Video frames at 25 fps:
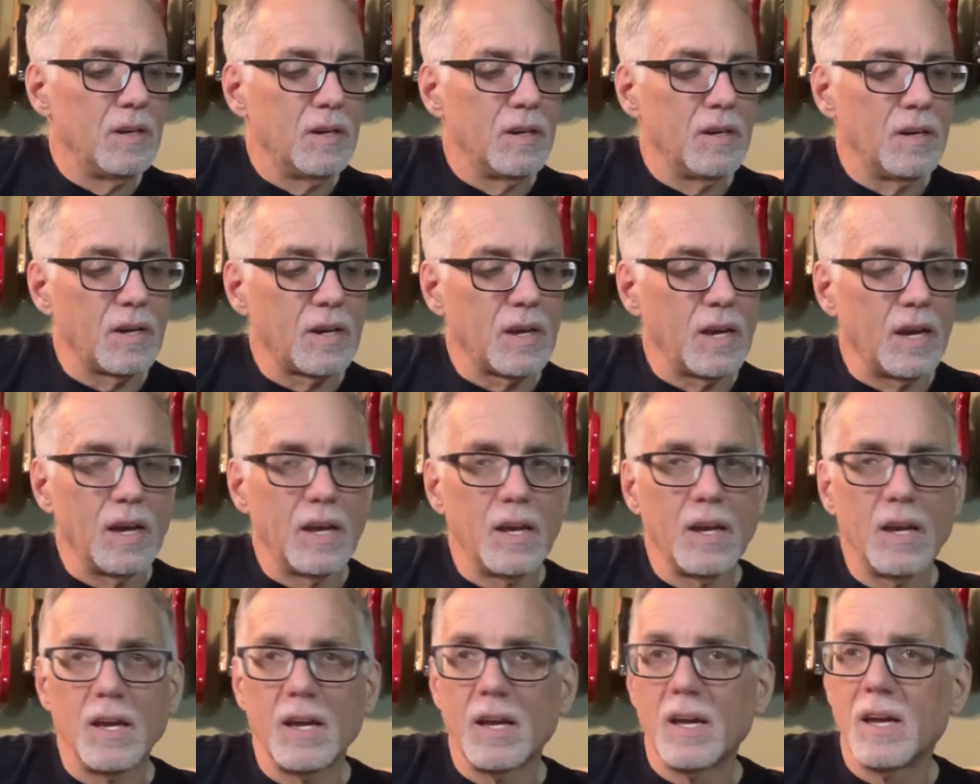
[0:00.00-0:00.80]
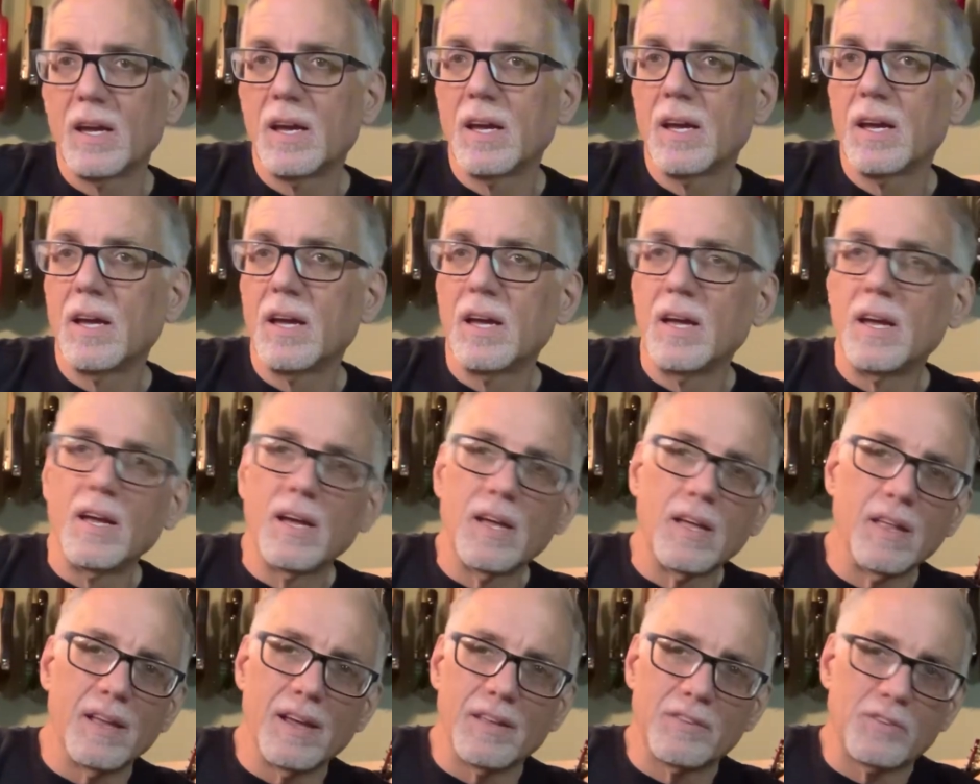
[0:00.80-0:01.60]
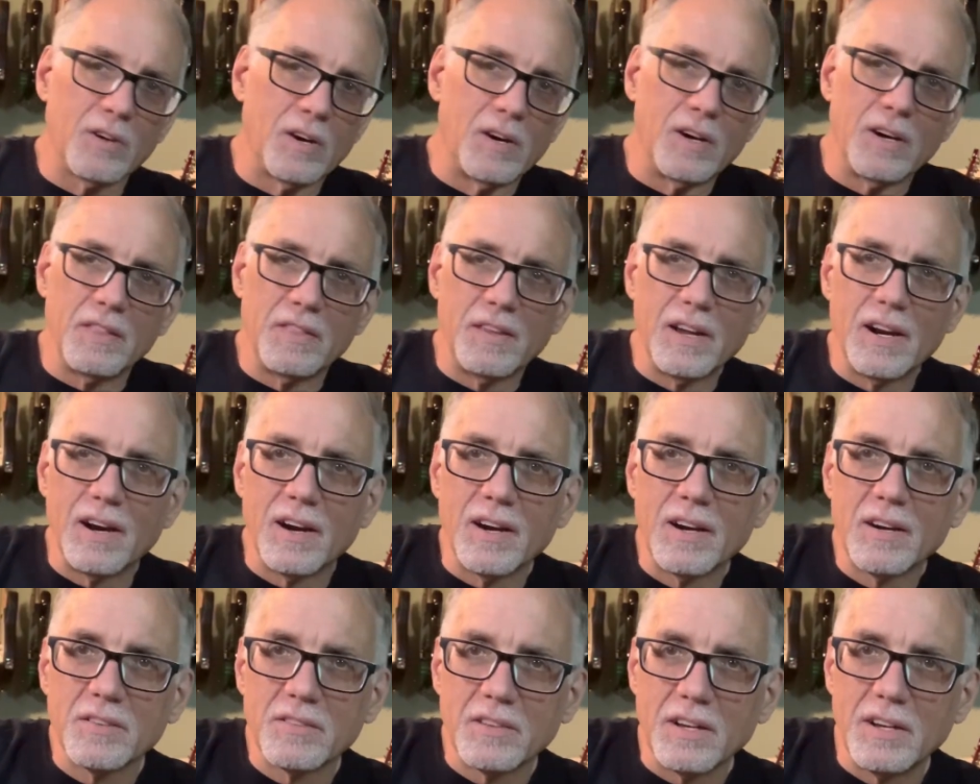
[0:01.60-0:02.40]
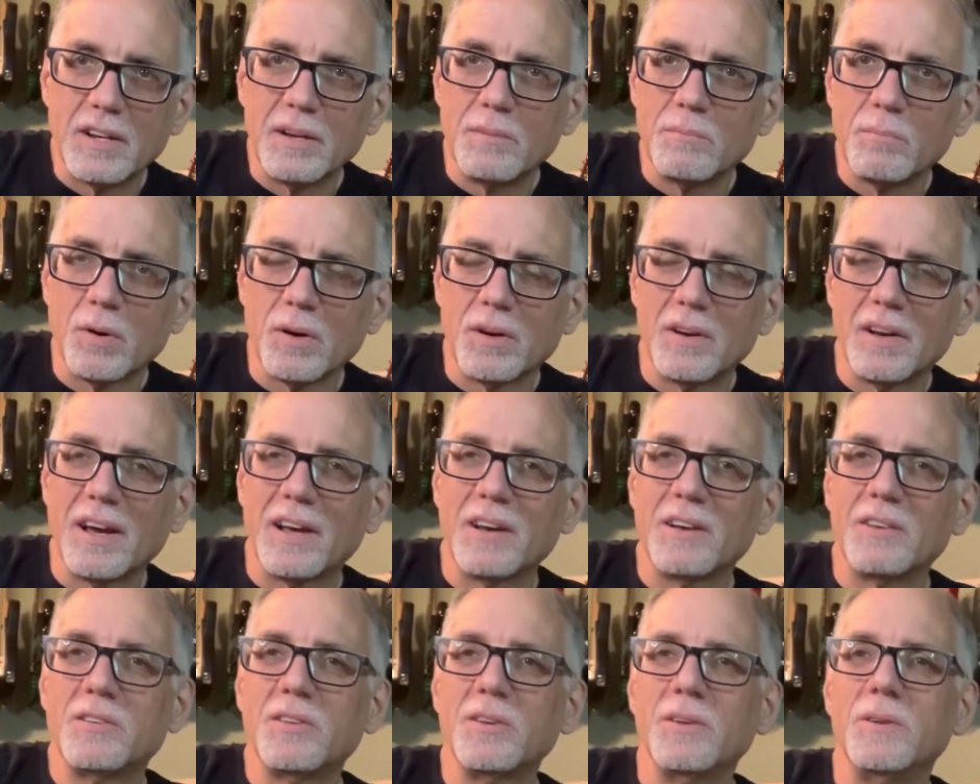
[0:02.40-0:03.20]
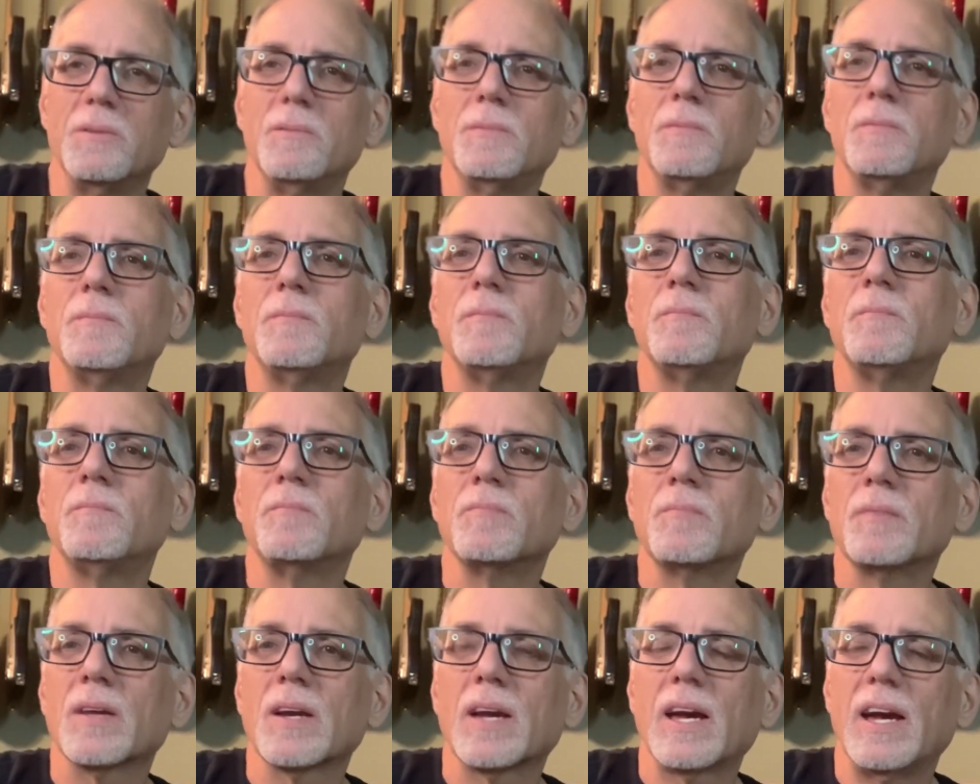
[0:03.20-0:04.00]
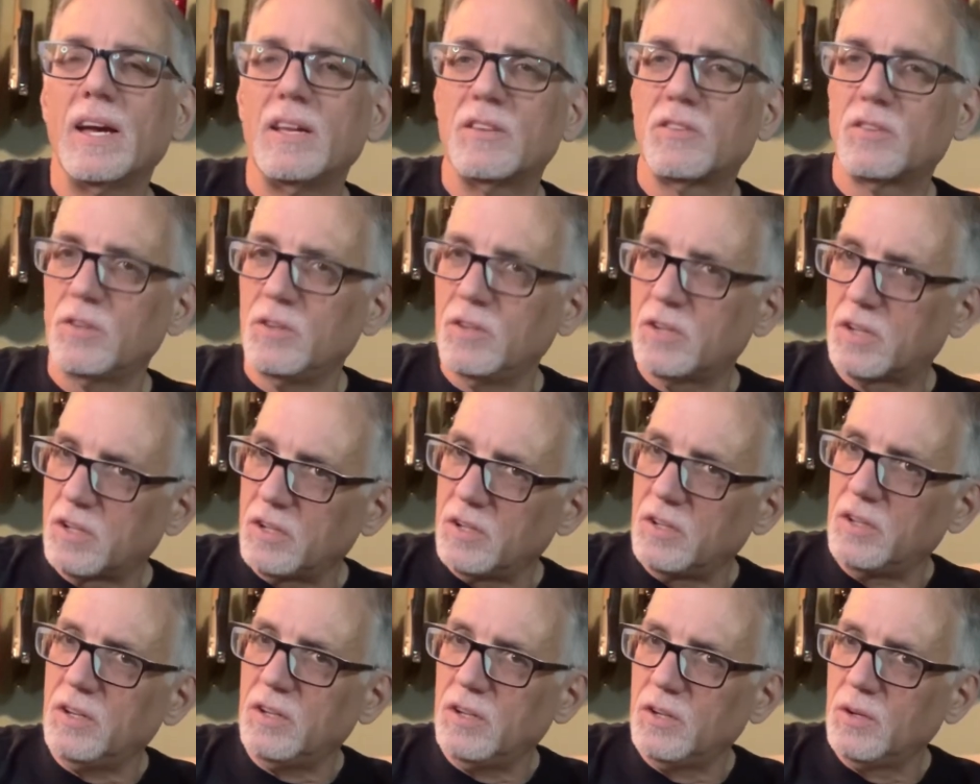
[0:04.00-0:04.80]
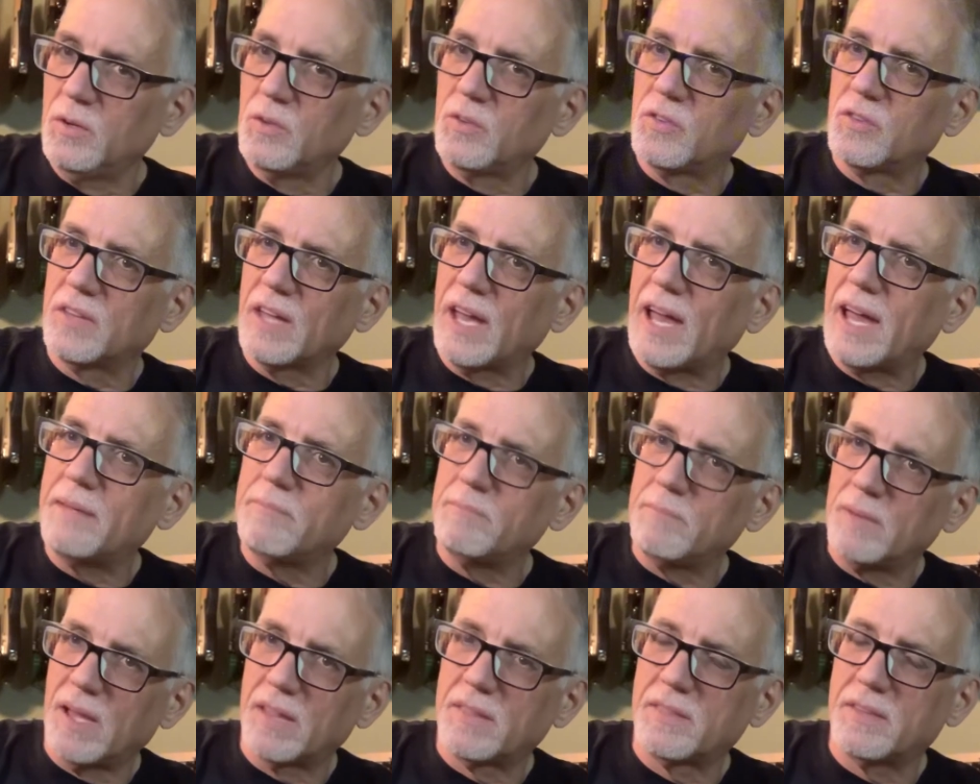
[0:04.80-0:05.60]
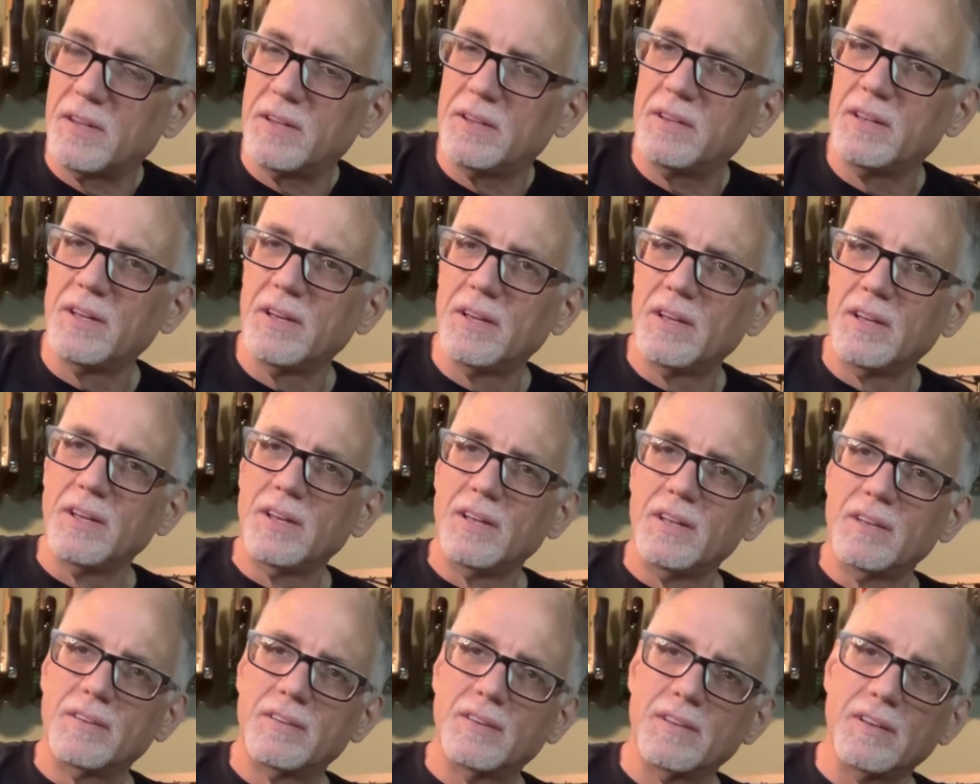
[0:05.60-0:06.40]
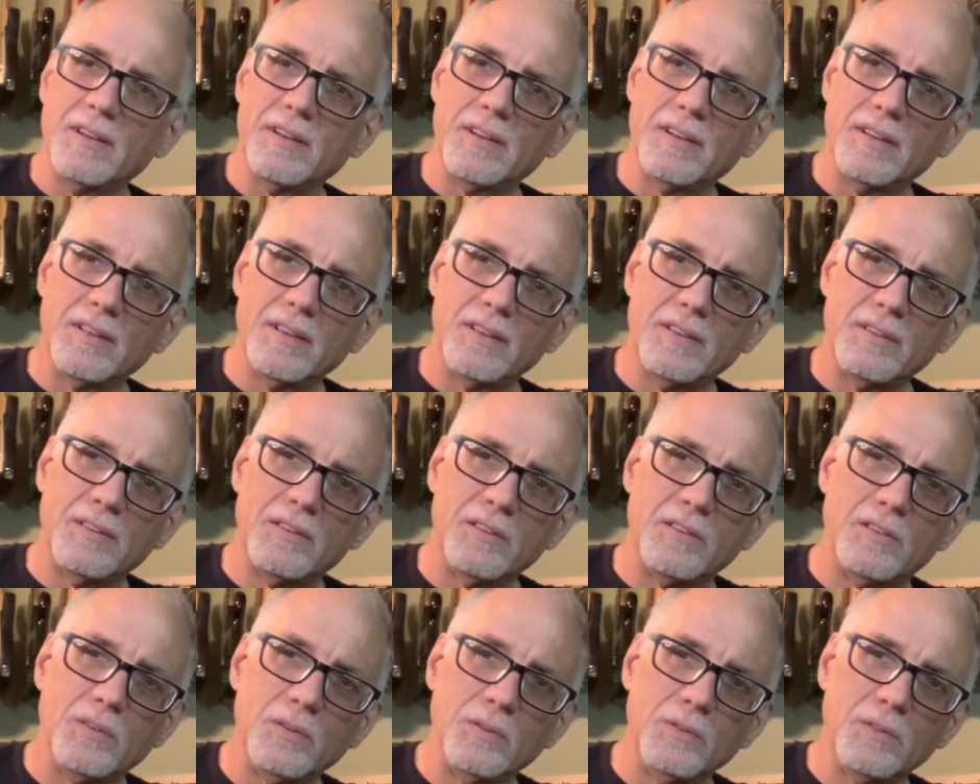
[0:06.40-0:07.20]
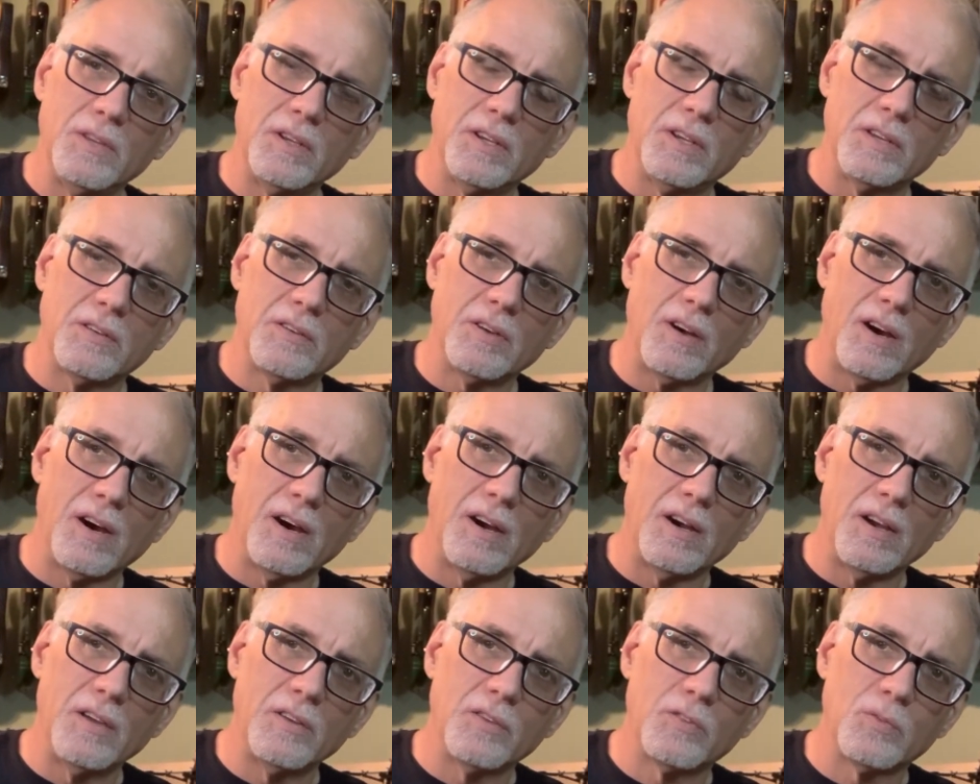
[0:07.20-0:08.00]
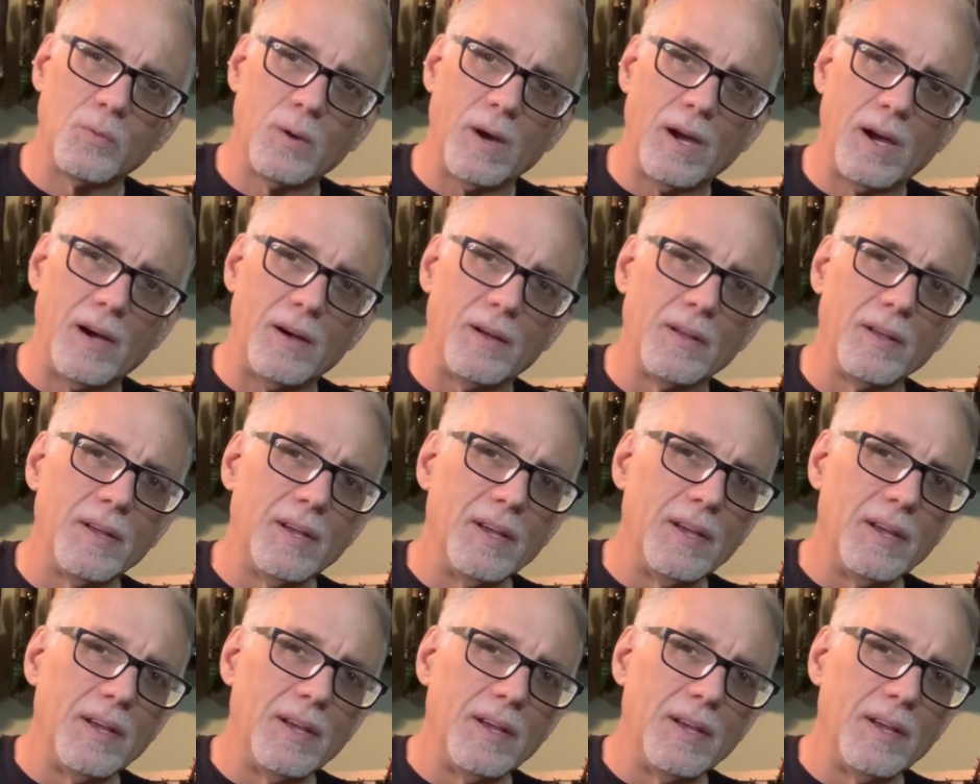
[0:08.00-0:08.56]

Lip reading: Okay, that's already there because I didn't put it out of tune. Okay, and so you can use that method to tune the guitar as well.